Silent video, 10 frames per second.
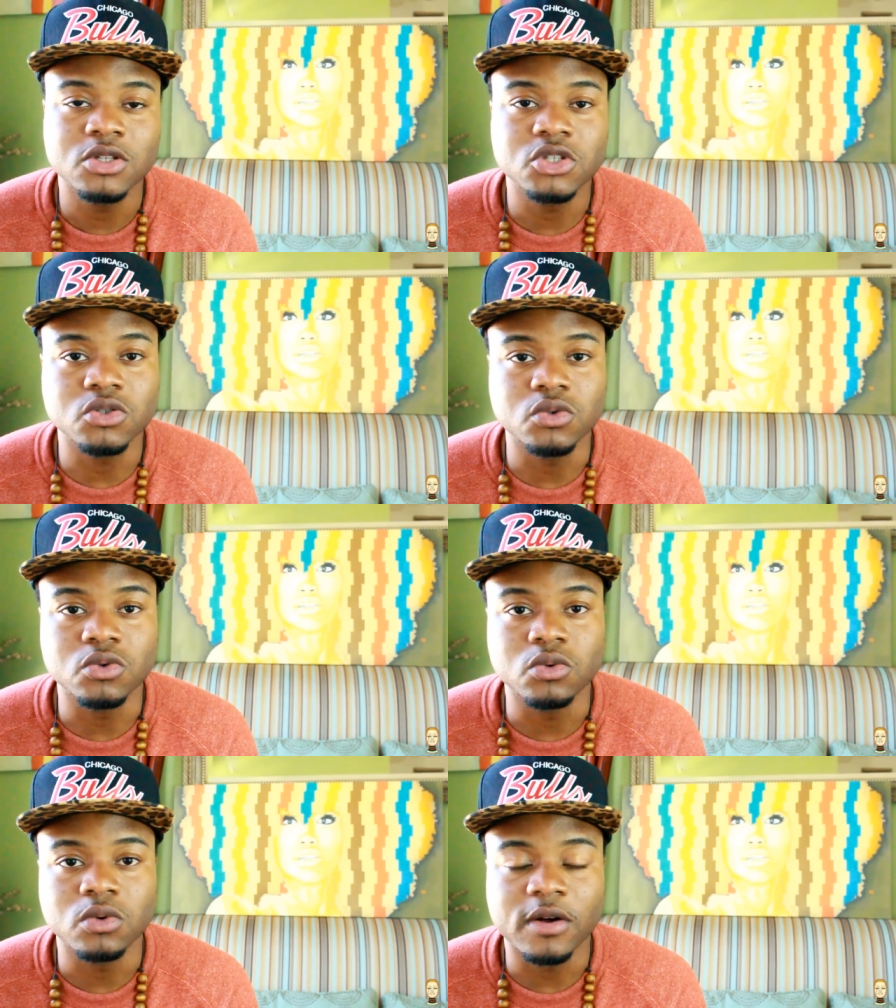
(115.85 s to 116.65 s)

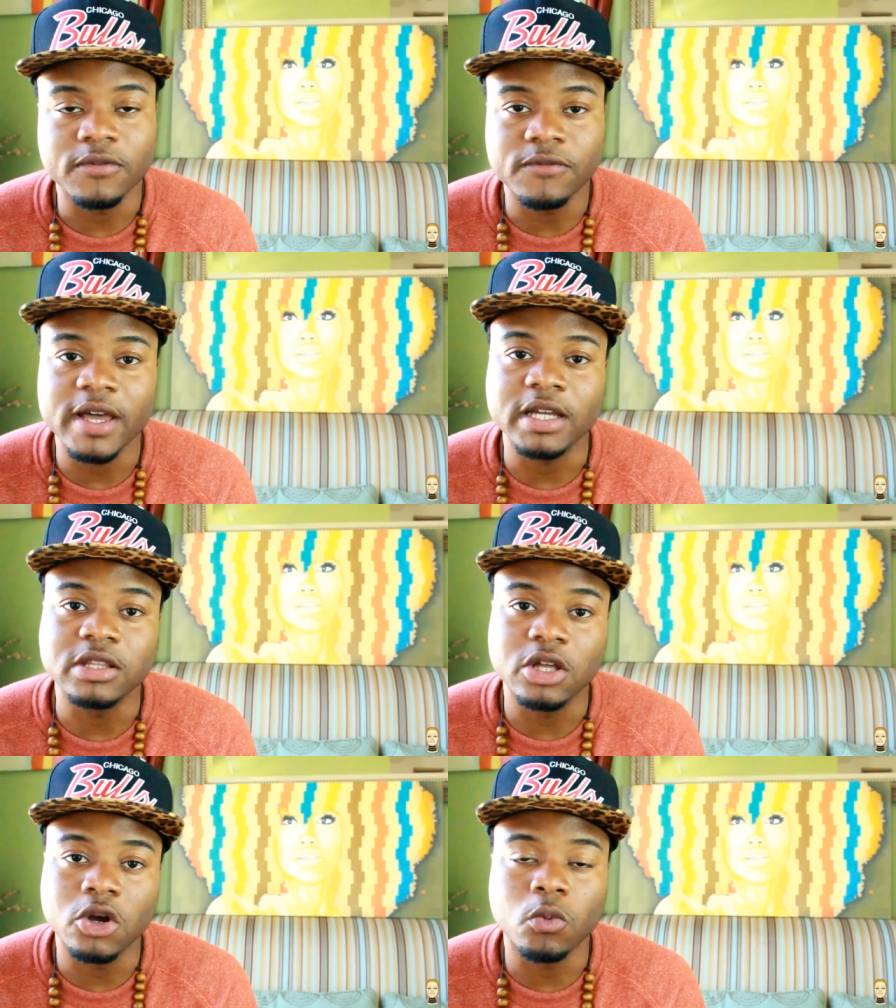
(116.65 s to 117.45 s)
to
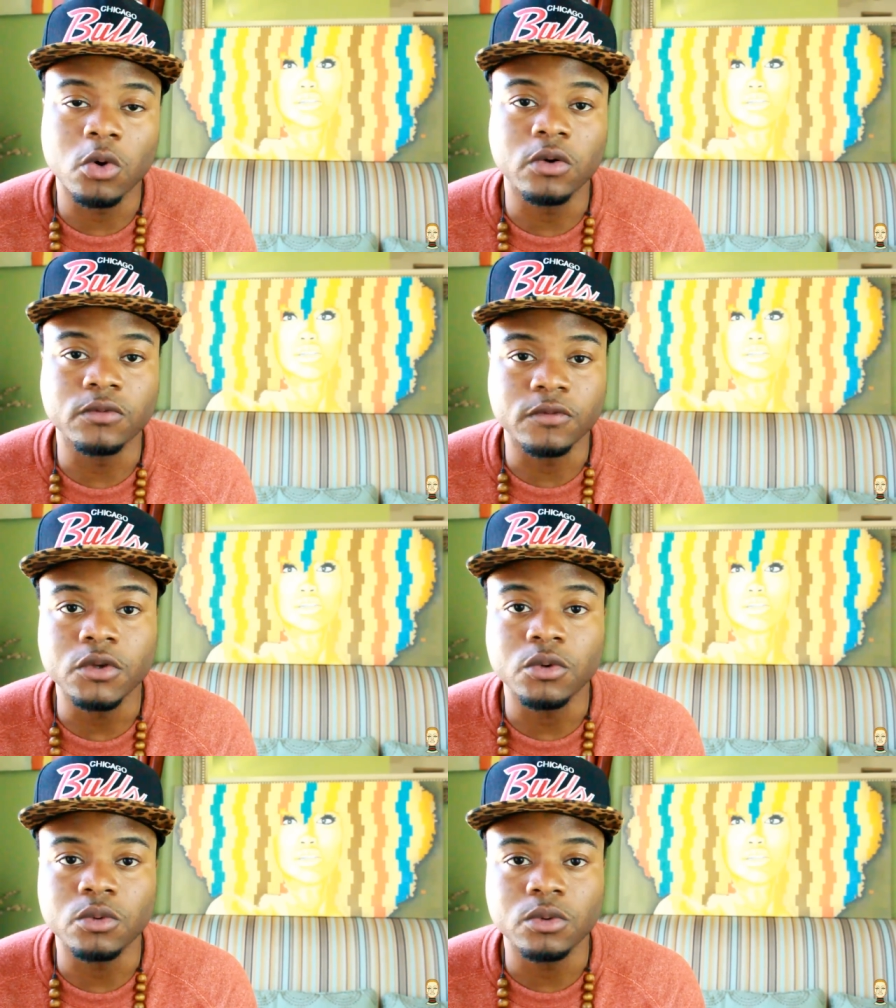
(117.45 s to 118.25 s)
affect their
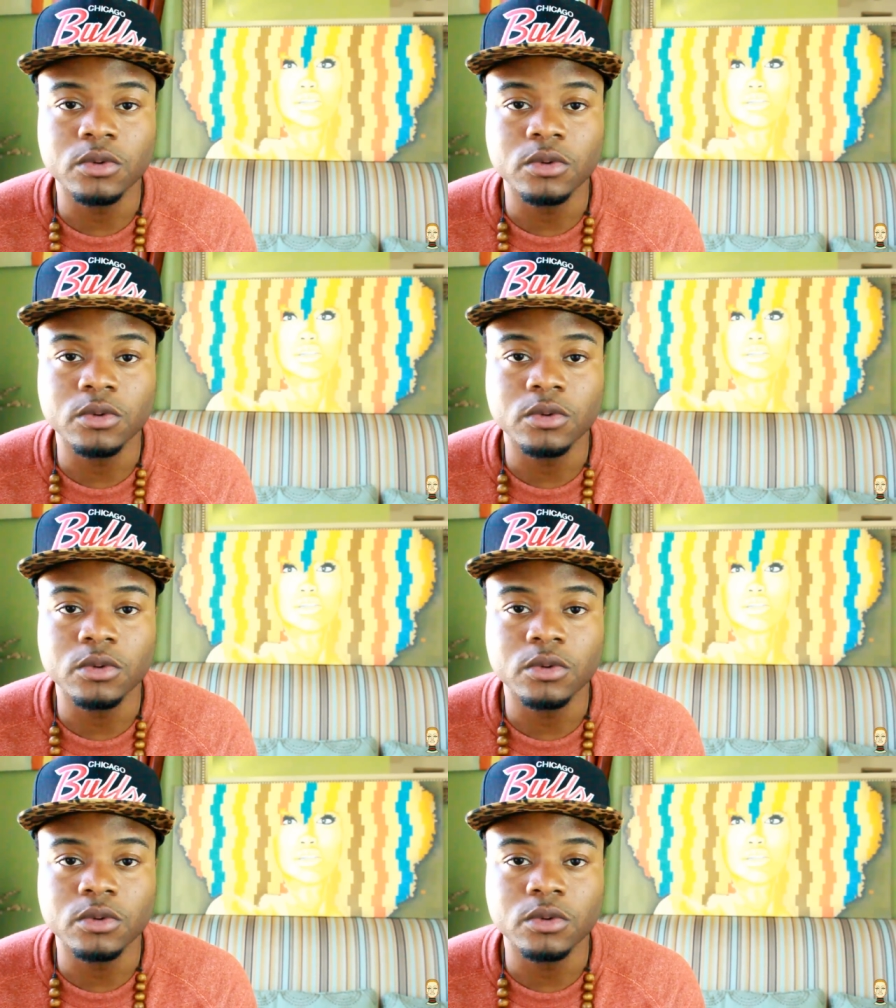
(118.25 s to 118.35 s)
worldview